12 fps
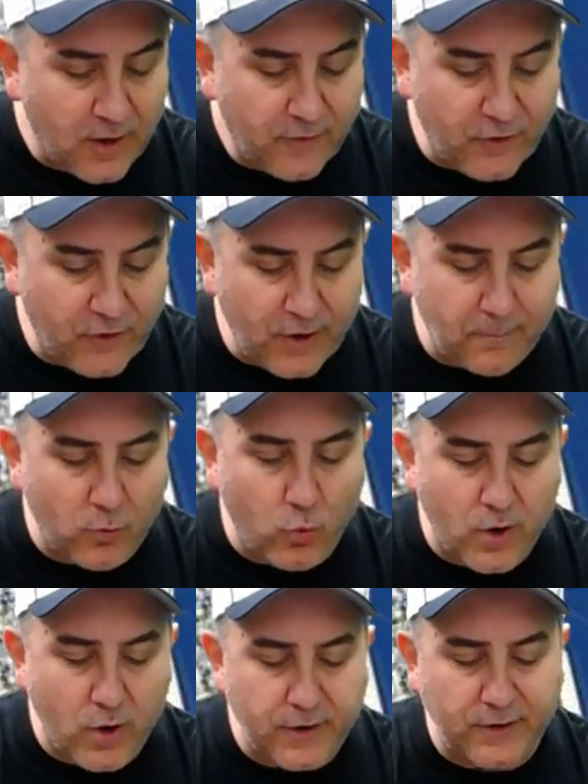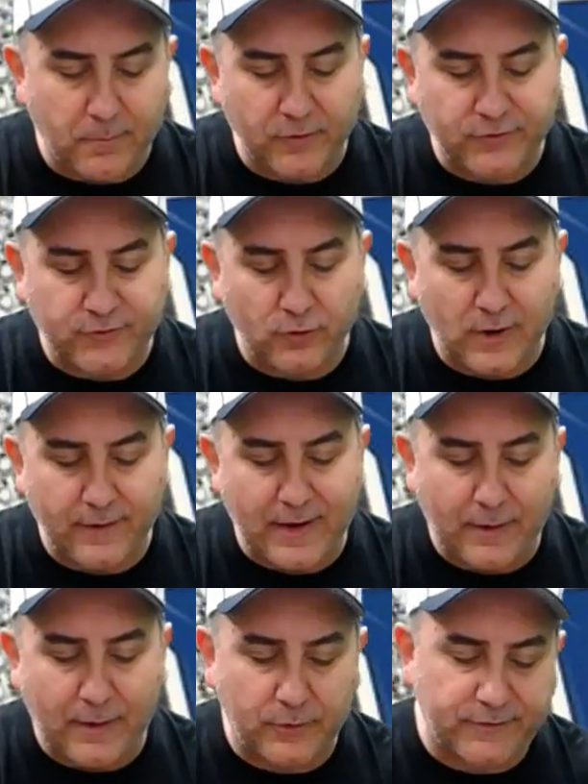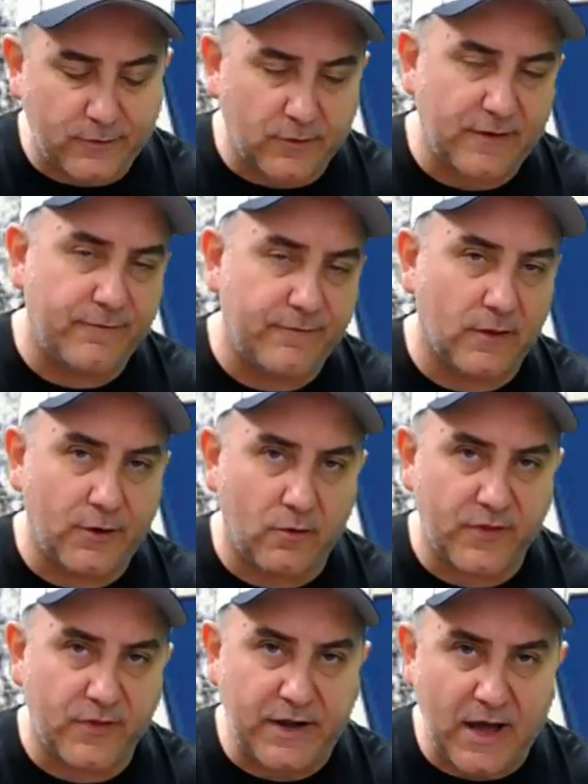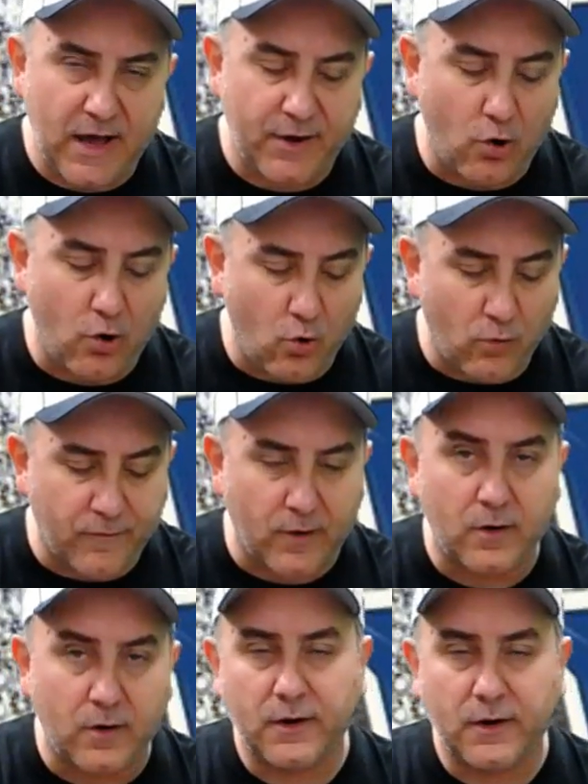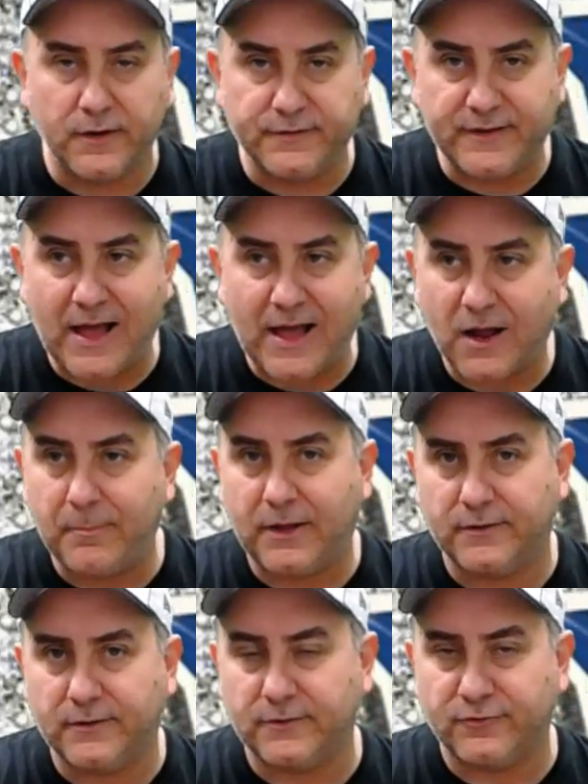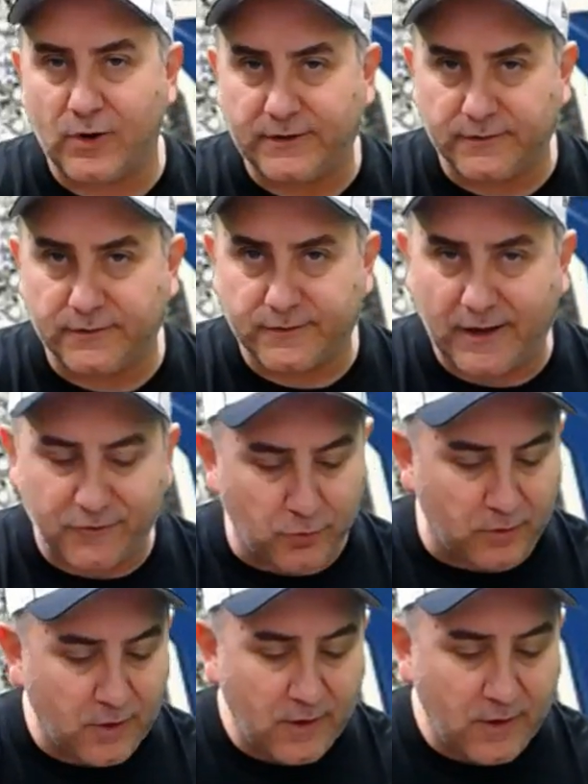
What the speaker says: The number 1 and number 2, I would still give Villanova the nod over Gonzaga because of strength of schedule.